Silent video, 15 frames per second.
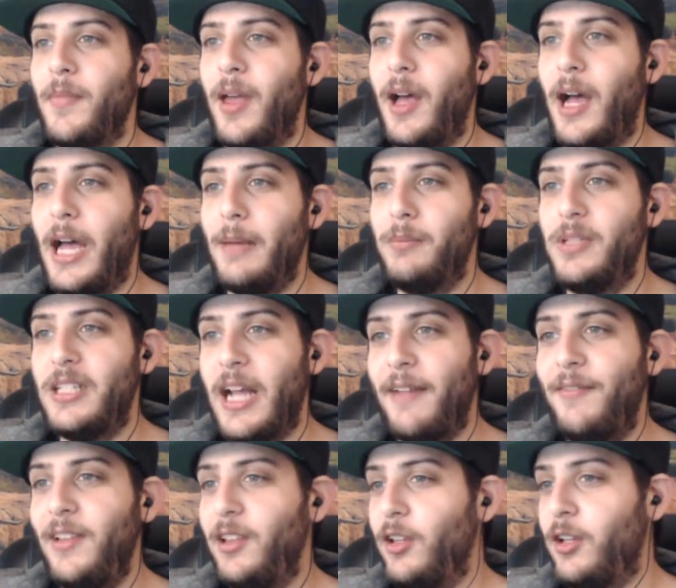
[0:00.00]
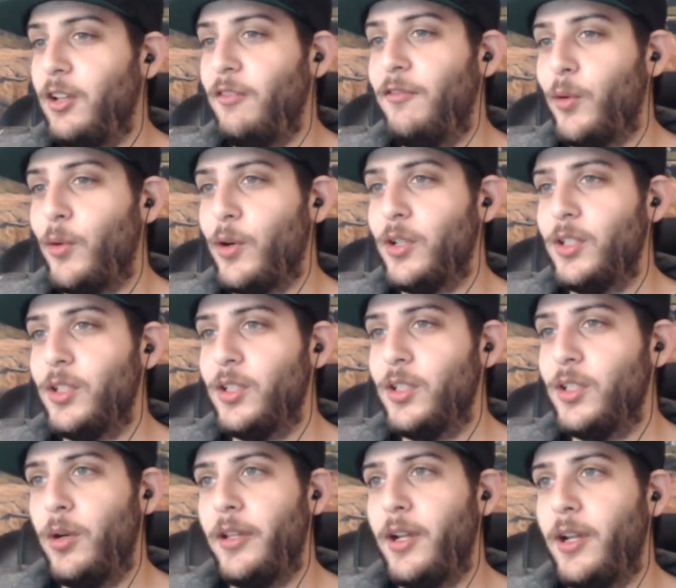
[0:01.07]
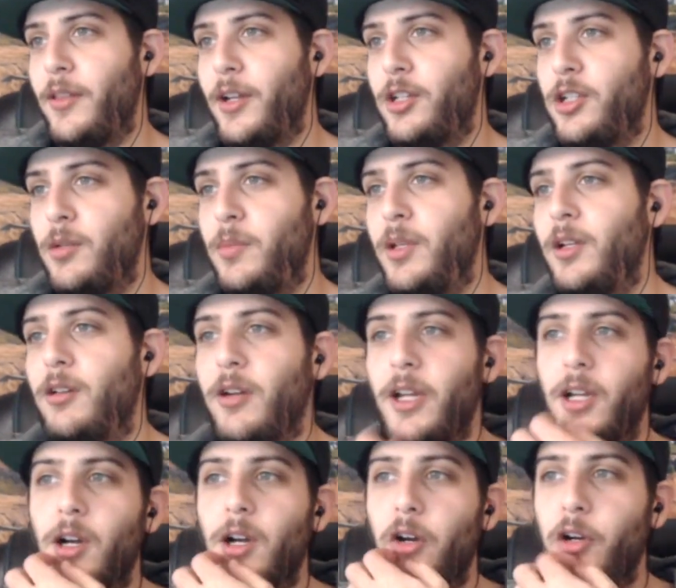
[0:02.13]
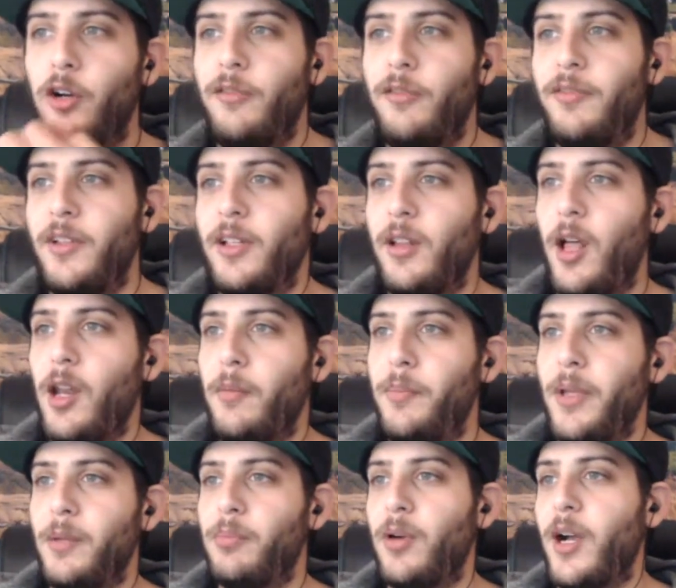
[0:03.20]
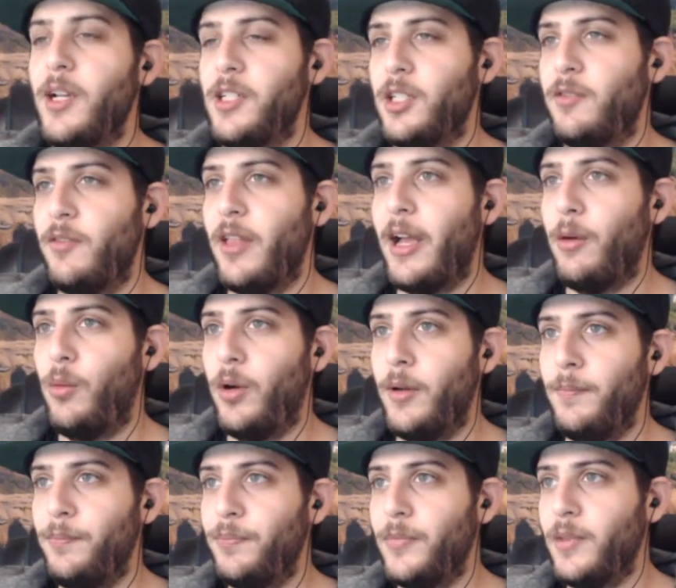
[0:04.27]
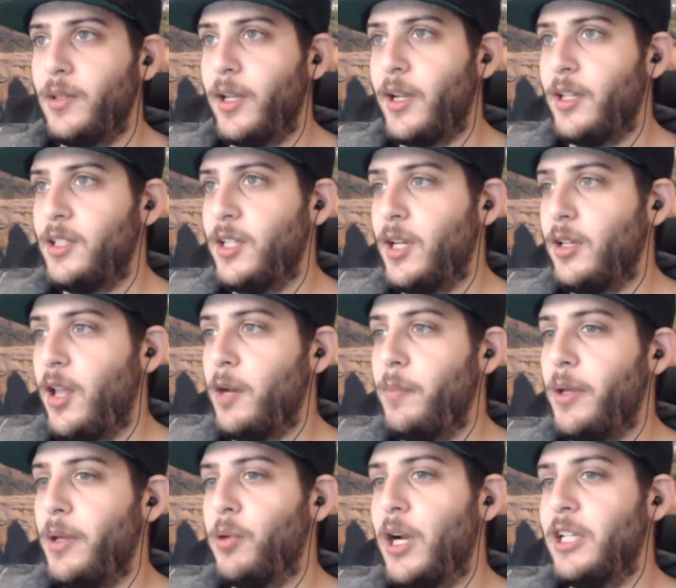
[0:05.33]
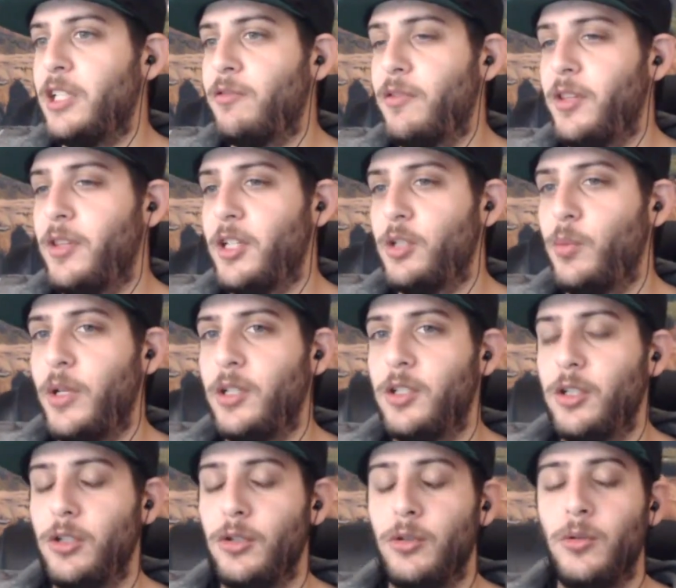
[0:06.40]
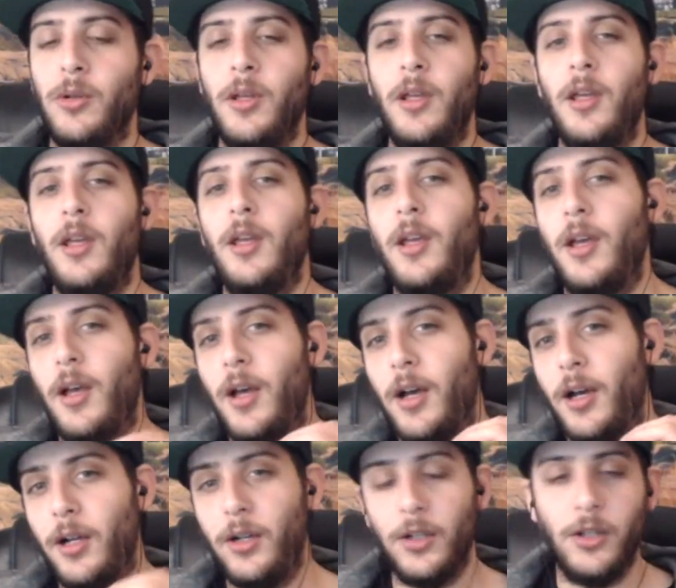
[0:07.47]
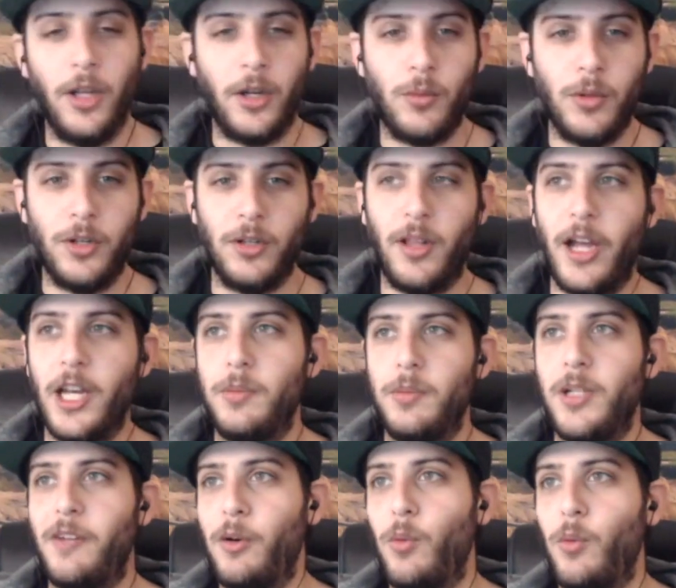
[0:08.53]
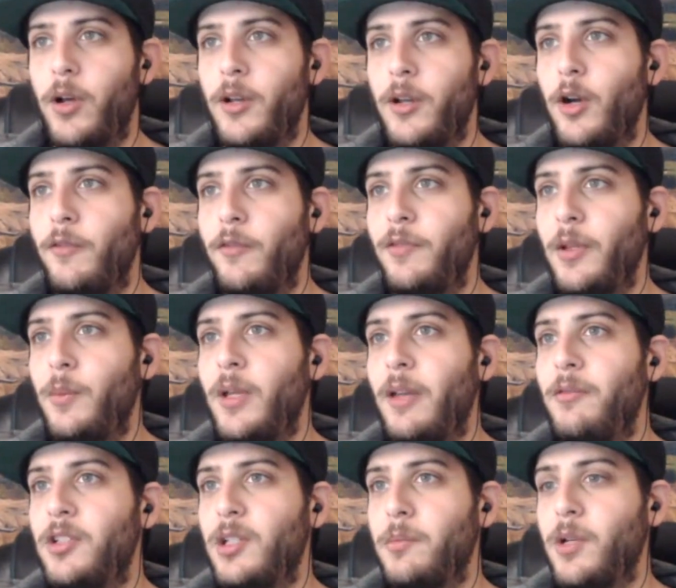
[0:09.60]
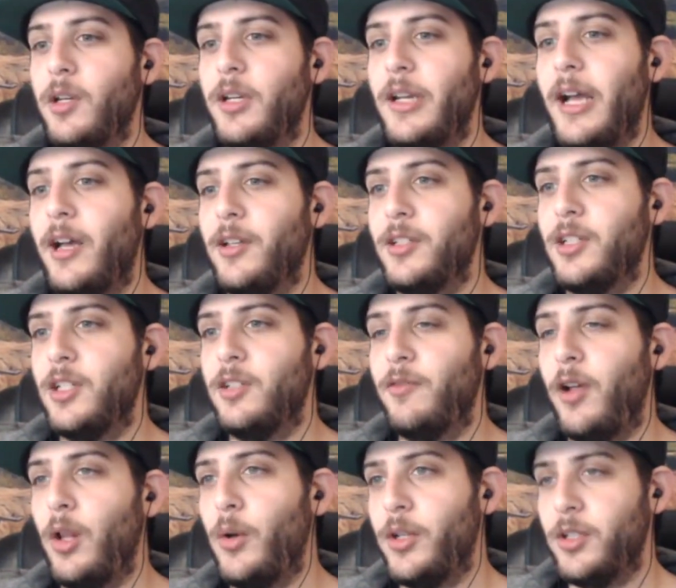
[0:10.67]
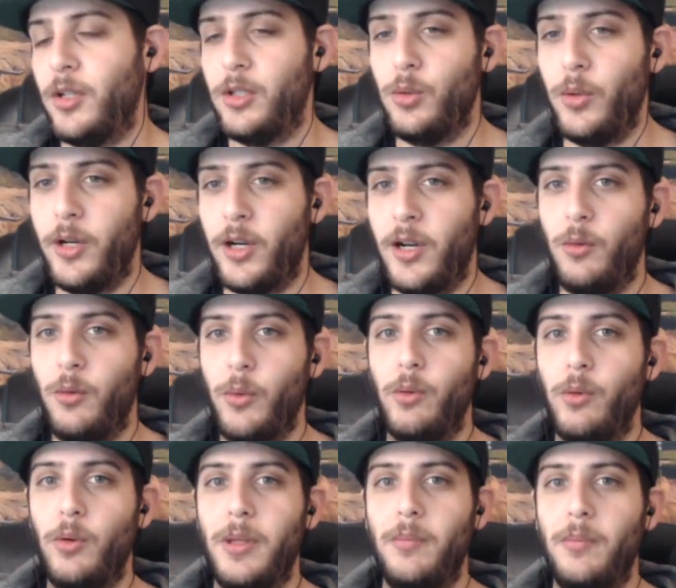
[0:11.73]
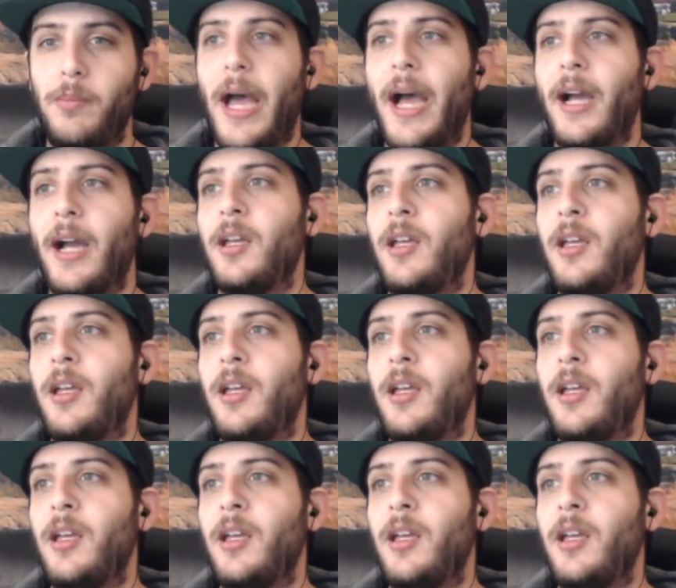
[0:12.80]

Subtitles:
I'm definitely looking forward to that one. That should be a great card. Hopefully a lot of big prizes for that one. Like I said, a lot of big prizes for this week too. Good luck with your lineups, everyone. Hopefully we give you some good analysis. Follow us on Twitter, and we will be back